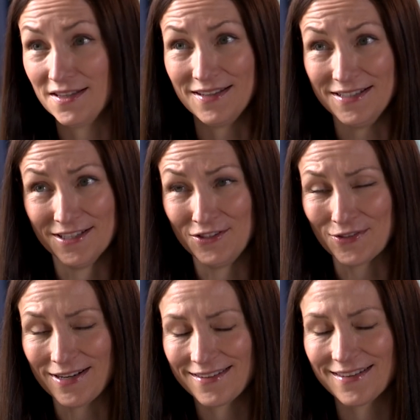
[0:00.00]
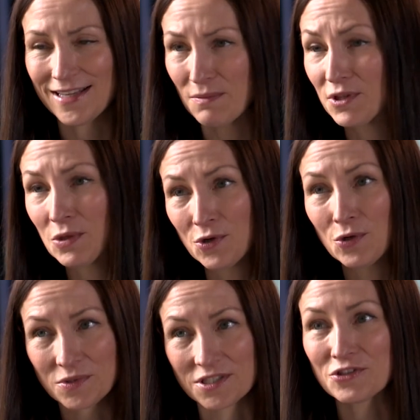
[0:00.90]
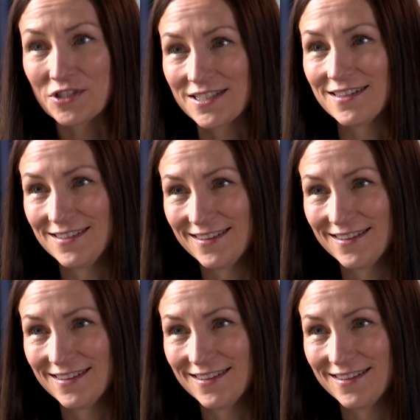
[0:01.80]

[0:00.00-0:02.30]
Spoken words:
that they did or anything like that, but they were always interested.